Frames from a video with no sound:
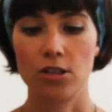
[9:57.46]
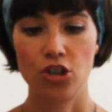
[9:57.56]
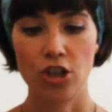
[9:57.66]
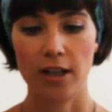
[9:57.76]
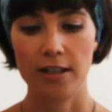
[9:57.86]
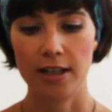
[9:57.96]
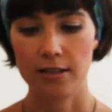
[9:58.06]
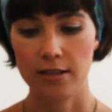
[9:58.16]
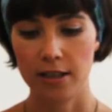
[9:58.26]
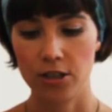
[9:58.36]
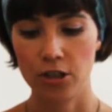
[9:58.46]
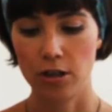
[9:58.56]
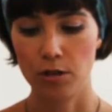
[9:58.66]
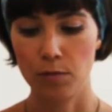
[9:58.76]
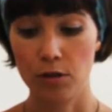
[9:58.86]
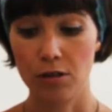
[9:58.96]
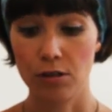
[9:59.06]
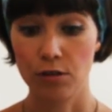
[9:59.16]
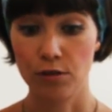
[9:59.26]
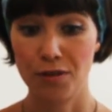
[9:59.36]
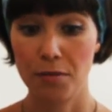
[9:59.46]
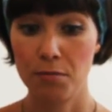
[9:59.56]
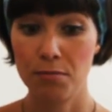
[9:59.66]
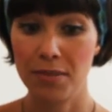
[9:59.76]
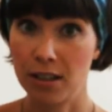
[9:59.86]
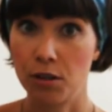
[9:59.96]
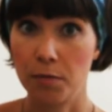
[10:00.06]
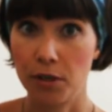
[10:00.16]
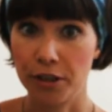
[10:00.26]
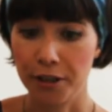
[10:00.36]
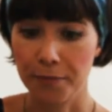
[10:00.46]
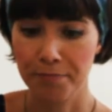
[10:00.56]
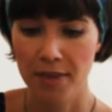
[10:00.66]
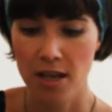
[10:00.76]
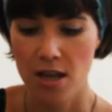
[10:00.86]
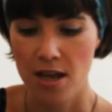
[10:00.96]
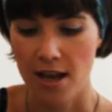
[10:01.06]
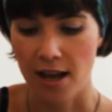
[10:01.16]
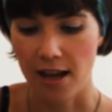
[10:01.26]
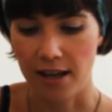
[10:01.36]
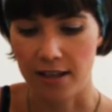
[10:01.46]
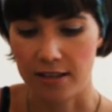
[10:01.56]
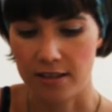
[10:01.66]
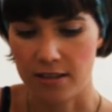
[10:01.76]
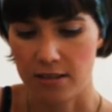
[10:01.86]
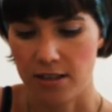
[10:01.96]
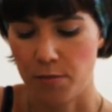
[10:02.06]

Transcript: gigantic tub of peanut butter, and it's